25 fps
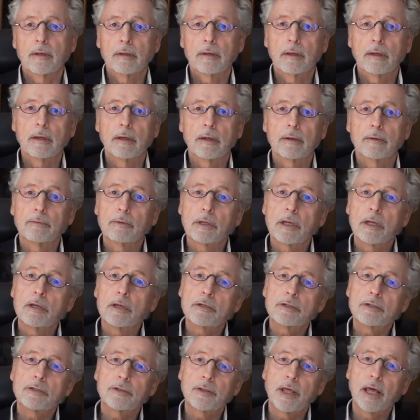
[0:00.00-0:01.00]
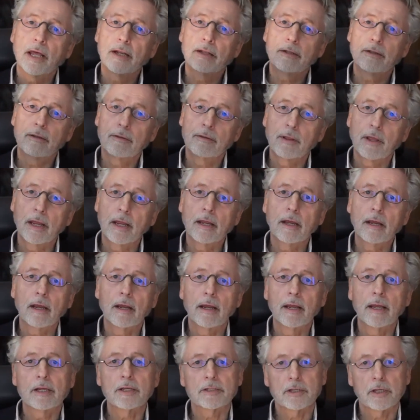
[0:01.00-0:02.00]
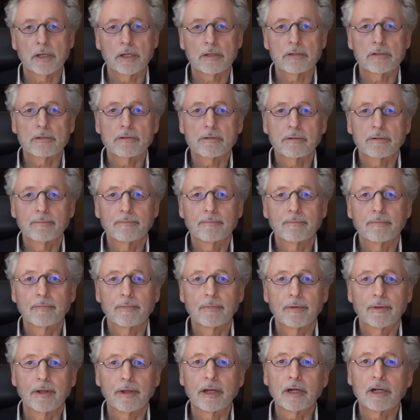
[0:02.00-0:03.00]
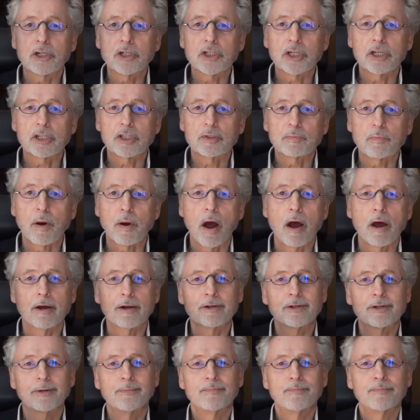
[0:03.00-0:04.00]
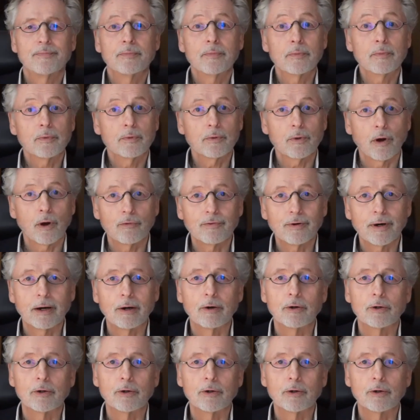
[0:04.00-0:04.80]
is that they exist. They are just part of our